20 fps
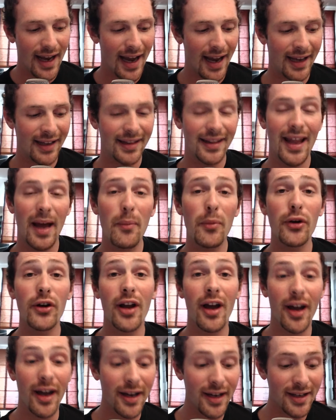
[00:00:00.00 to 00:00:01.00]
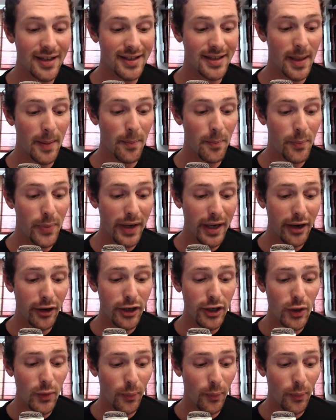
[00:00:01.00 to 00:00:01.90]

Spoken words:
And number 9 is, the bigger you